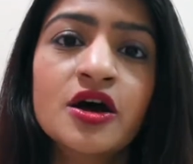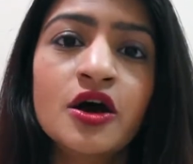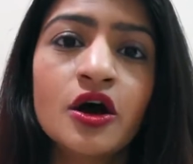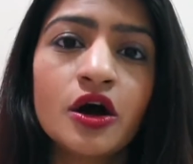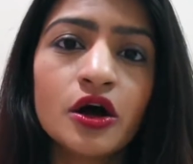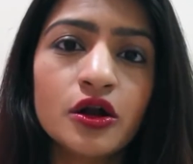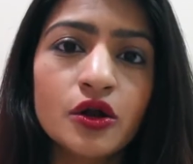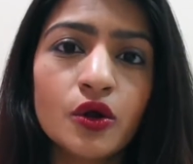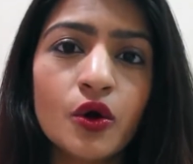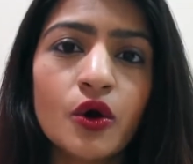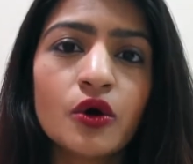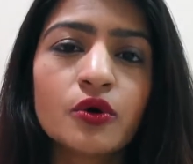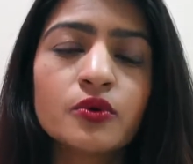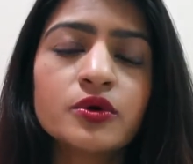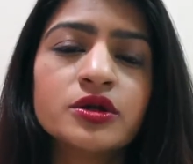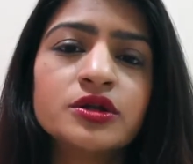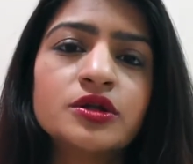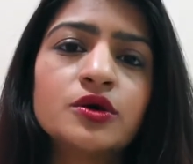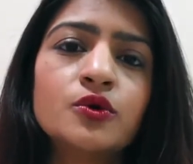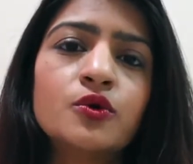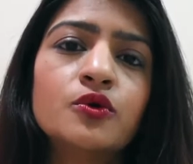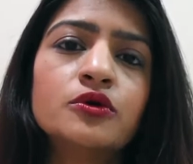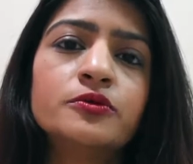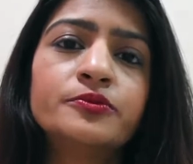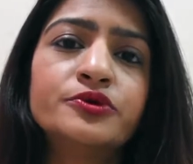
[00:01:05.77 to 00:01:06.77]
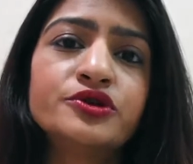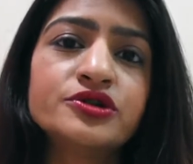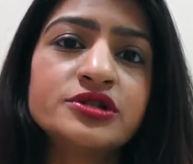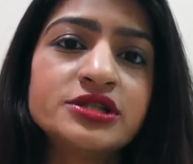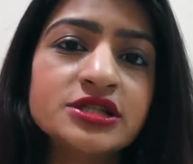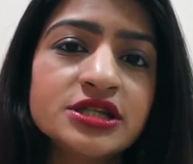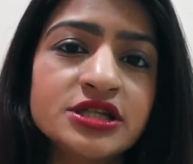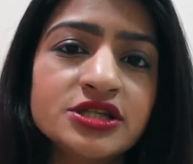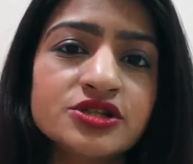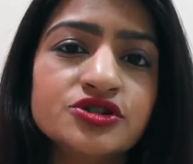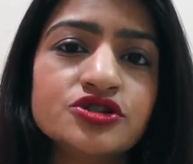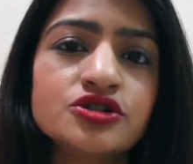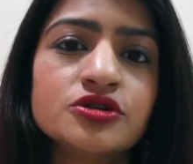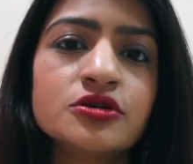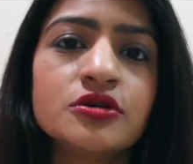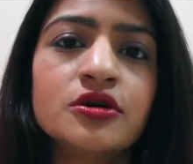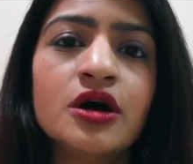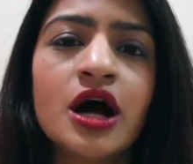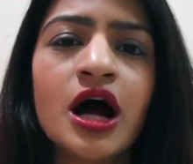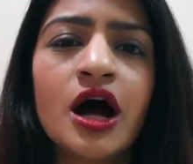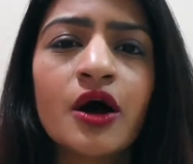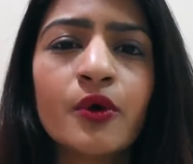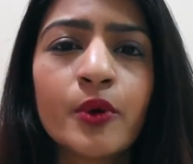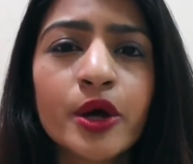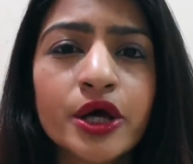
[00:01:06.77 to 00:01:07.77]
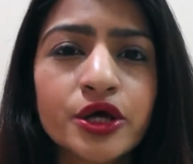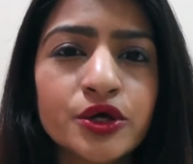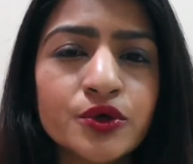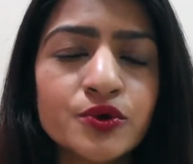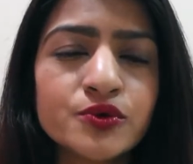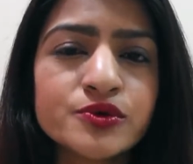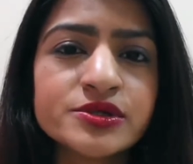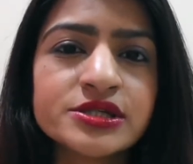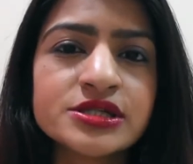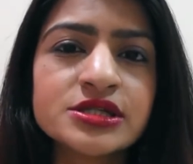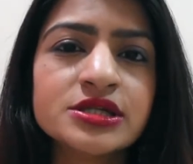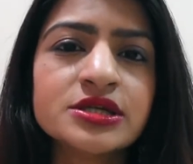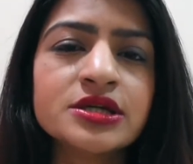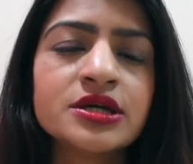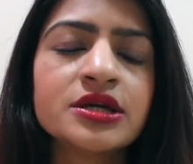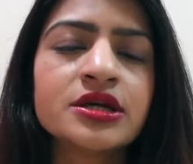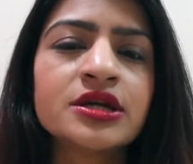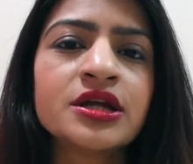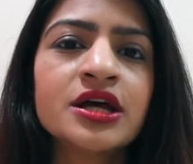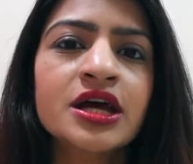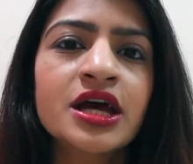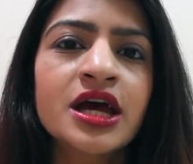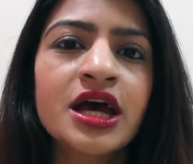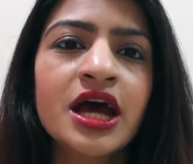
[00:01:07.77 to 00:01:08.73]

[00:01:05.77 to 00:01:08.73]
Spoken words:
along with the whole procedure, how I used it,